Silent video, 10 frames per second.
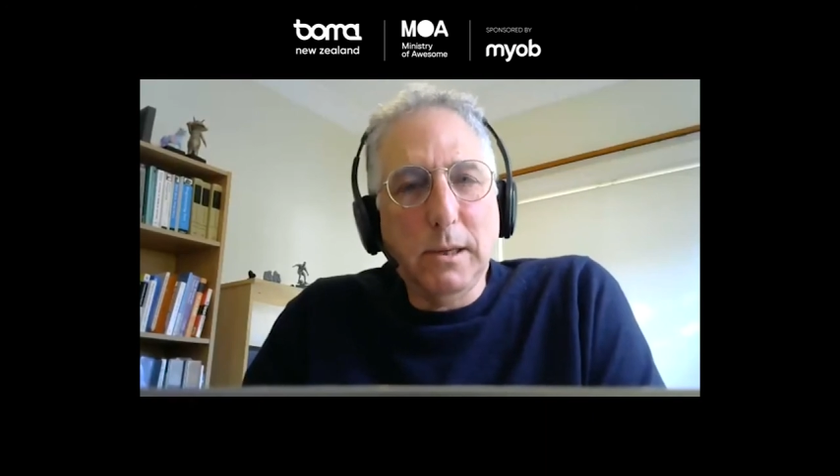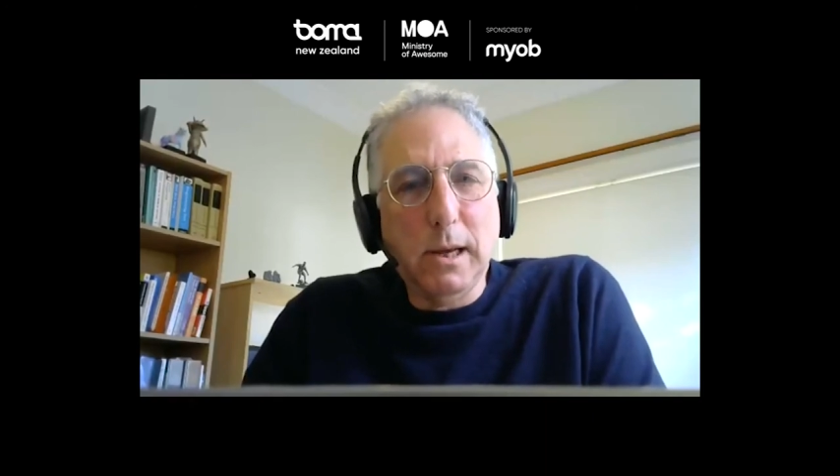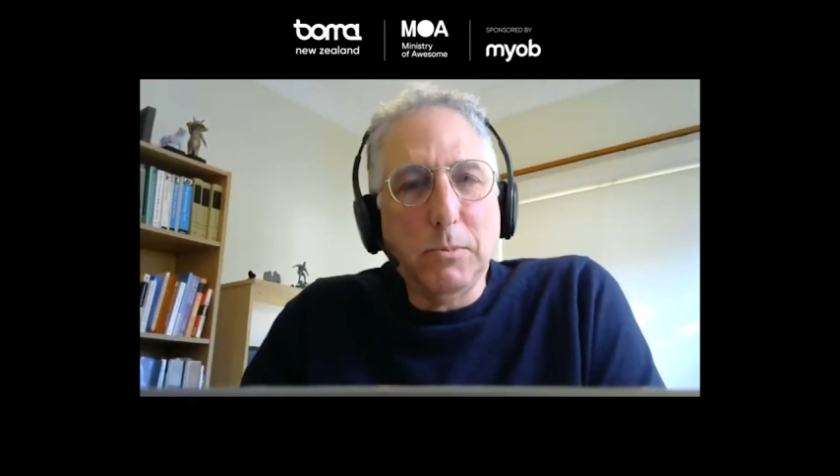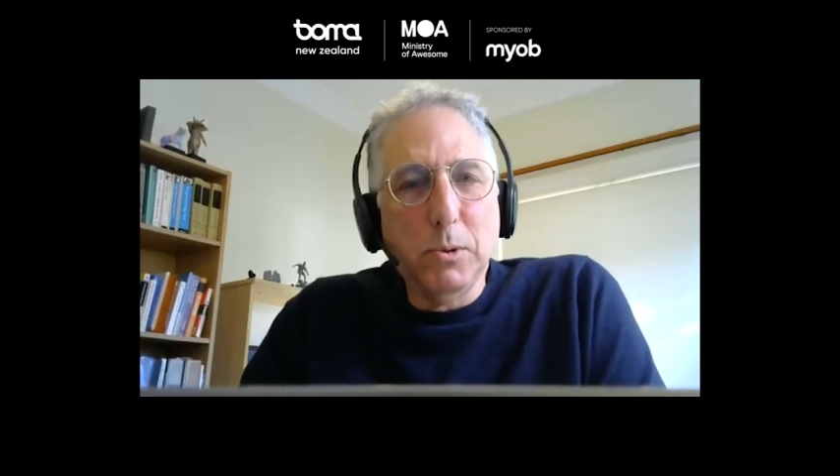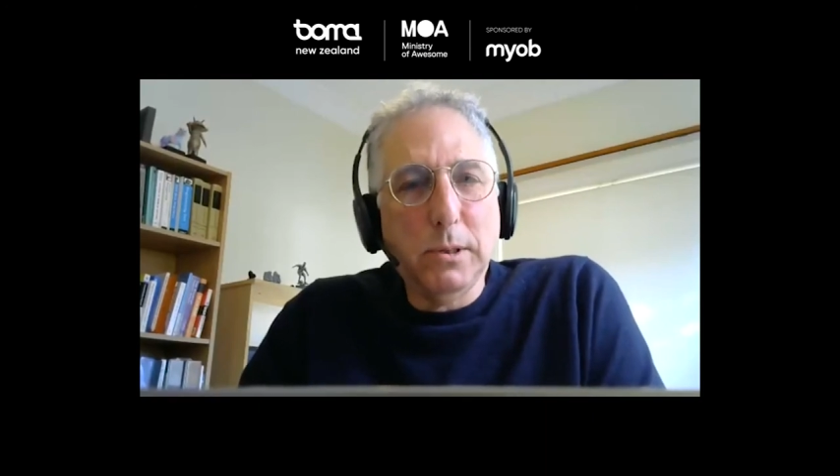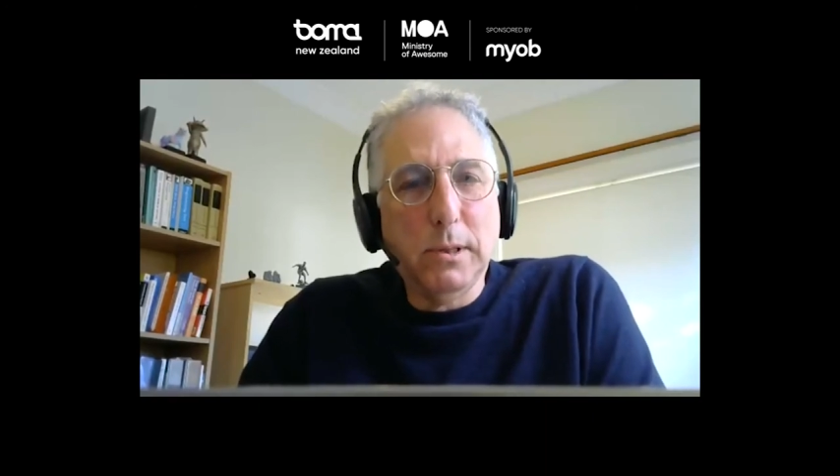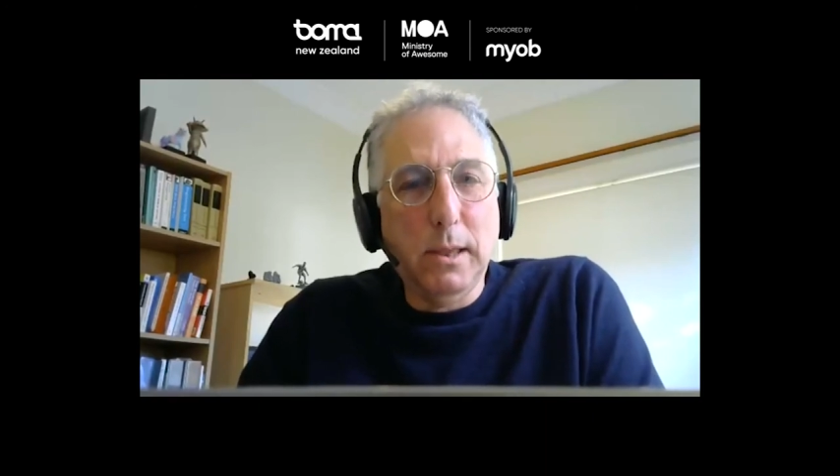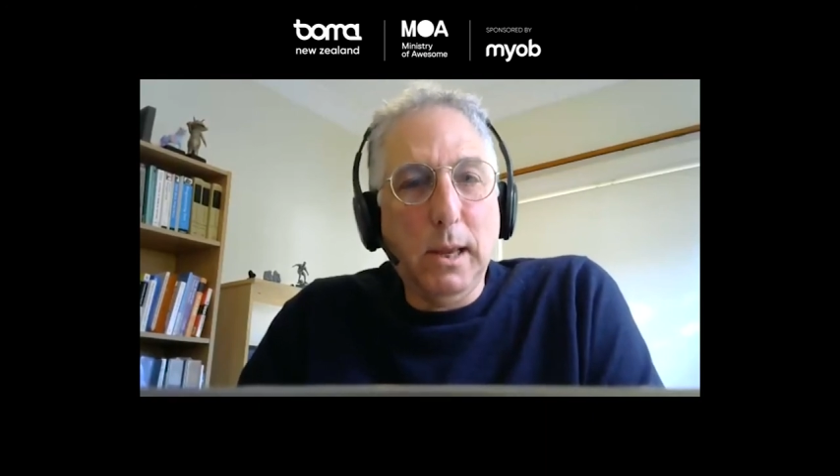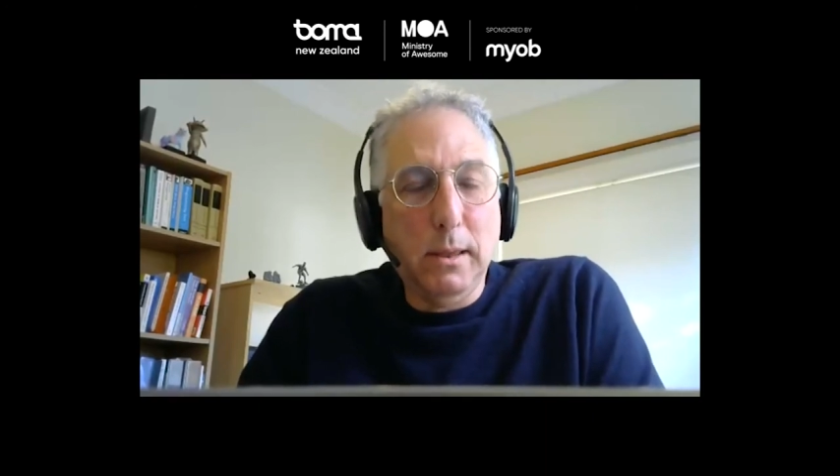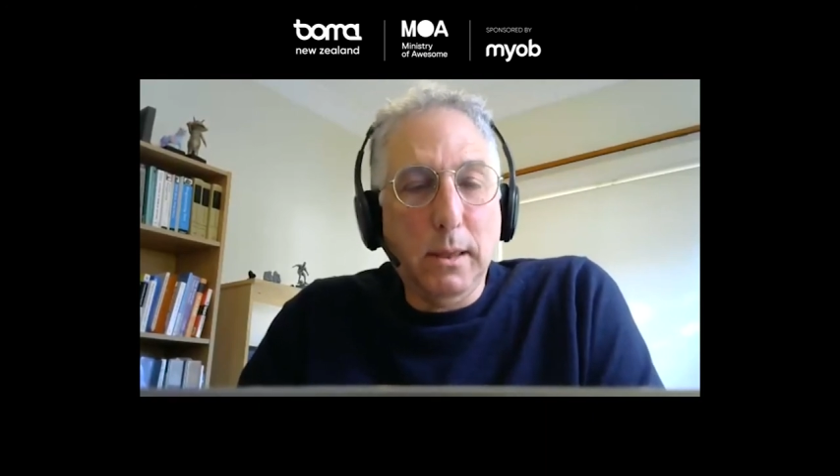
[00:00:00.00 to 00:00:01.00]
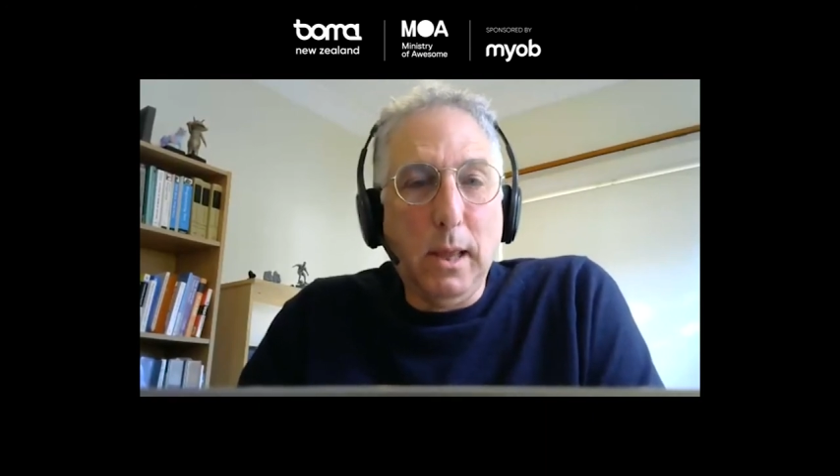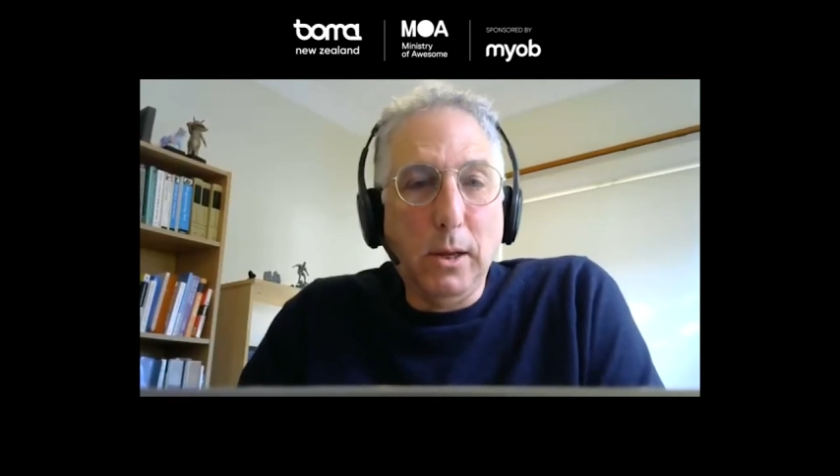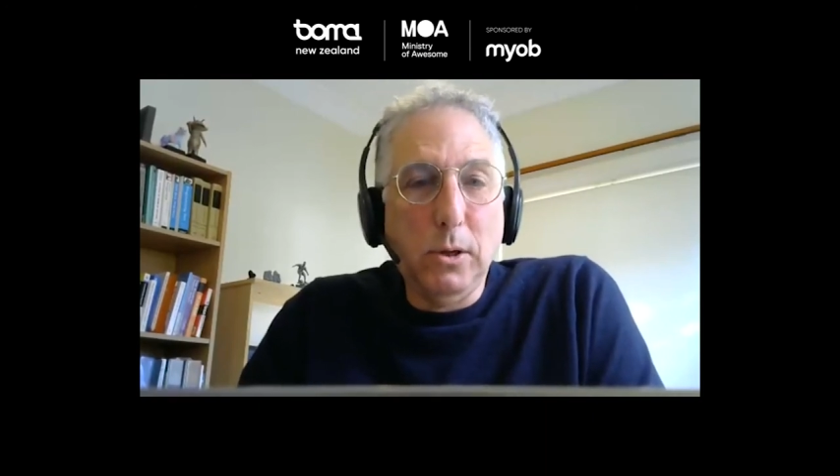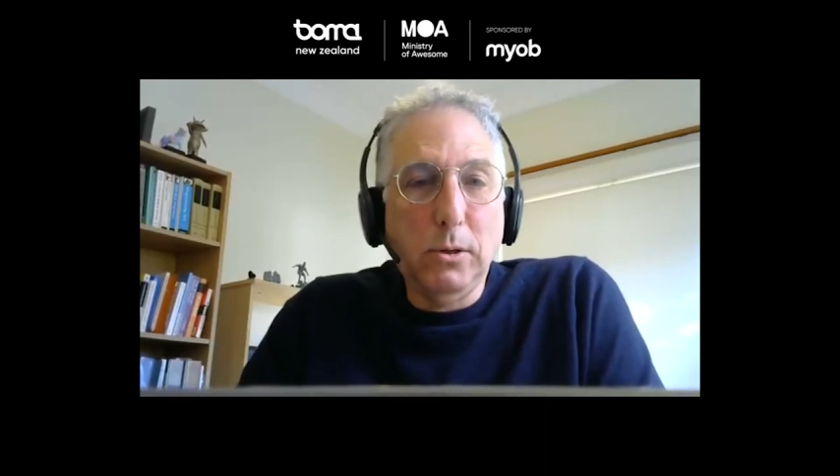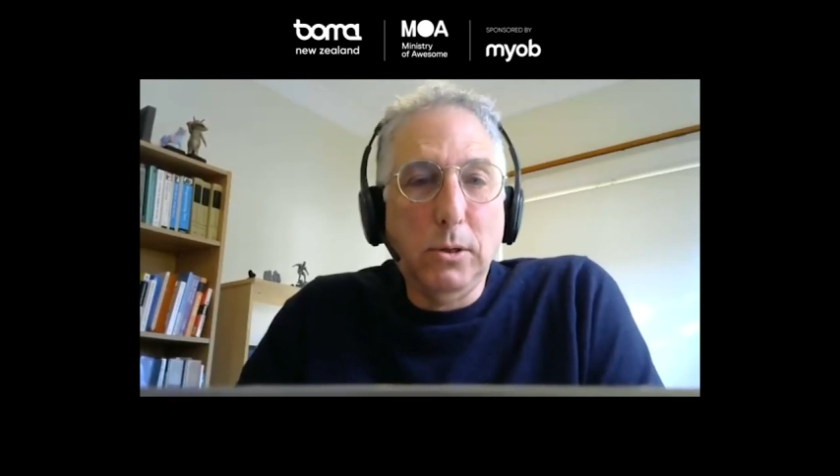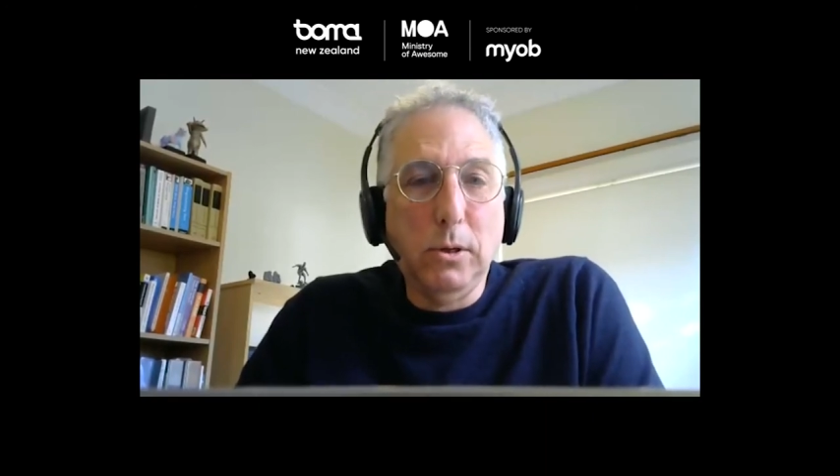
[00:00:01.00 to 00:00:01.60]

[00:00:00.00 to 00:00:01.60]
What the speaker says: experts than they do